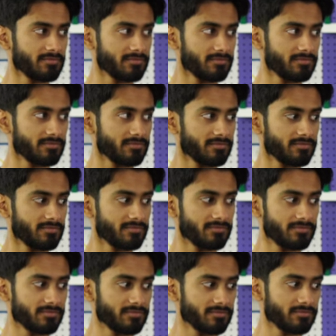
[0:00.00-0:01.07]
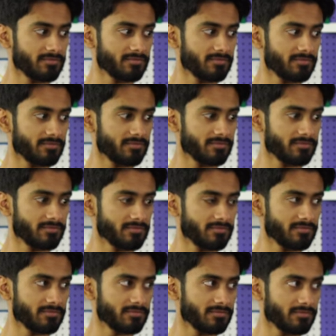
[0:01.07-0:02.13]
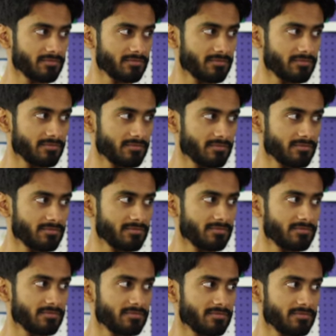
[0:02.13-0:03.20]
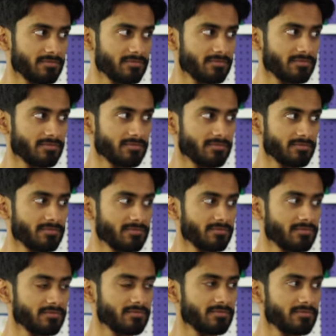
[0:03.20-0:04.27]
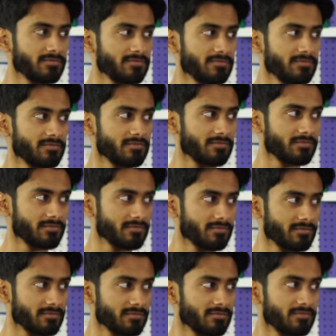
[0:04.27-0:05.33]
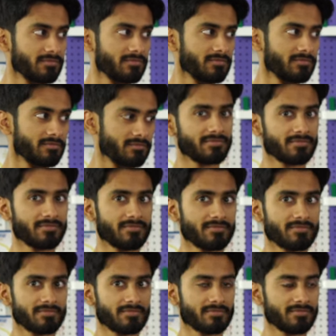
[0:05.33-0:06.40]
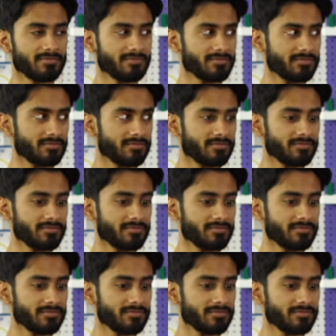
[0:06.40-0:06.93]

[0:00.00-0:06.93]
[no speech]